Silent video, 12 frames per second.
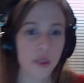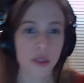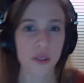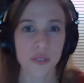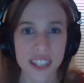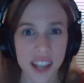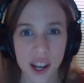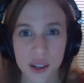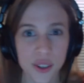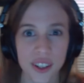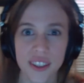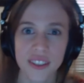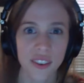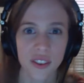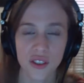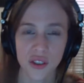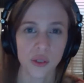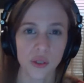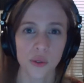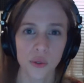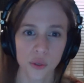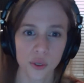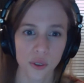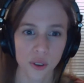1300s to